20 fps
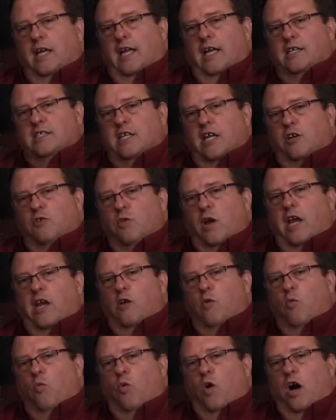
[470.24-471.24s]
is a great
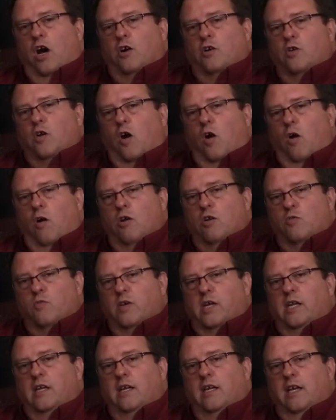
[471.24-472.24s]
water
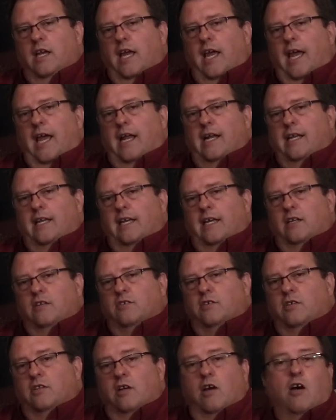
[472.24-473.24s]
artery heading
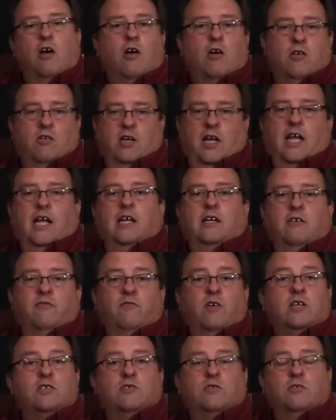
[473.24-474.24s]
into the heartland of
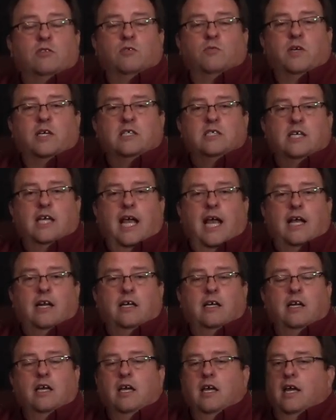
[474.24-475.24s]
western
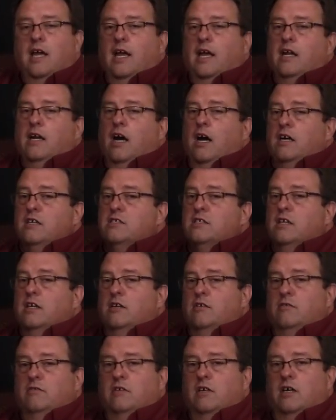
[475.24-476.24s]
Louisiana and
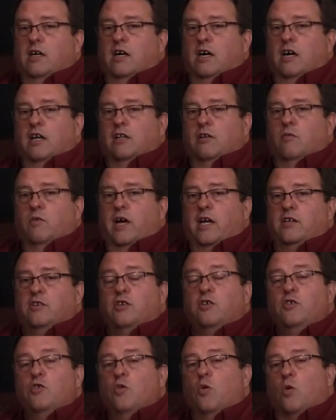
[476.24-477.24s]
also all the way
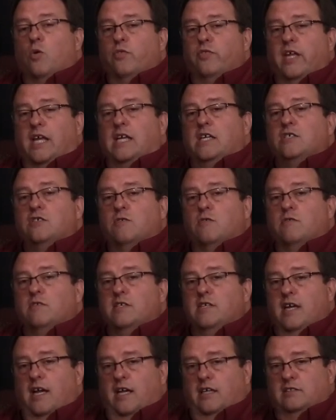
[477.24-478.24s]
to northeastern
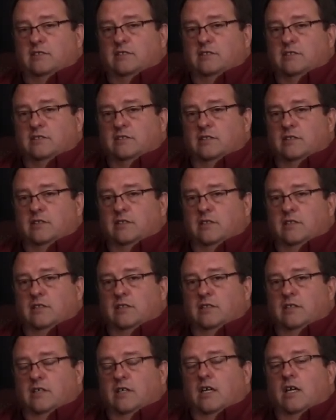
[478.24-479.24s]
Texas.
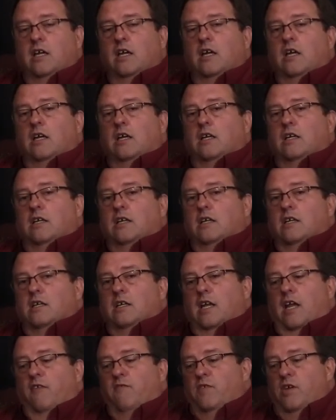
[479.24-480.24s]

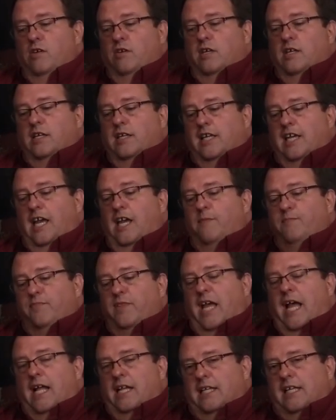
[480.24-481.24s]
If you can keep
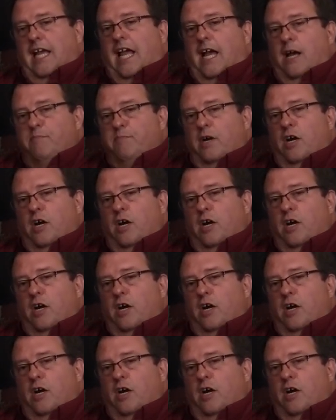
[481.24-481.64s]
that gap